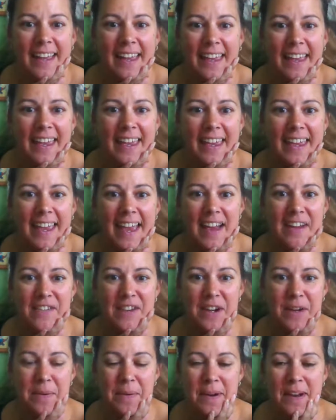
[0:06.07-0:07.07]
Hey
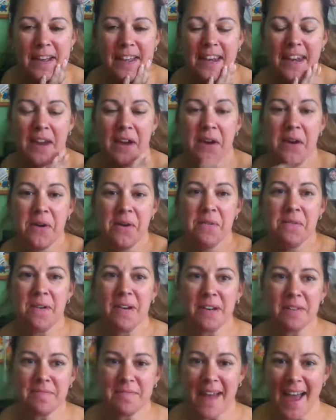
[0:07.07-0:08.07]
everyone,
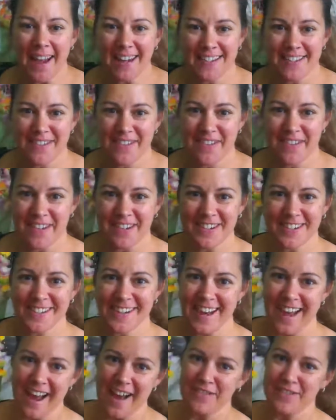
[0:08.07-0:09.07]
welcome back to
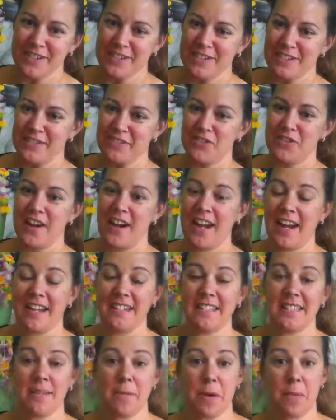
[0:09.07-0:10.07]
Thursday afternoon
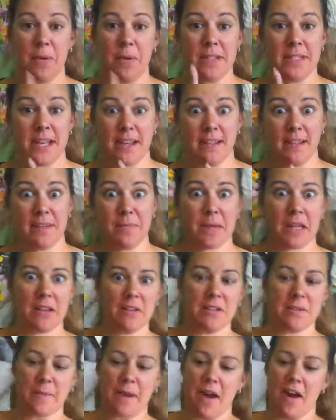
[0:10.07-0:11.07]
trainings. Give me 1 second, let me
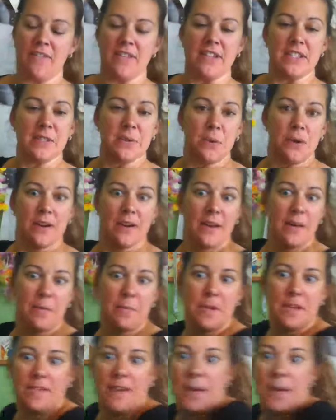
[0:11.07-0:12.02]
close my office door and I will be right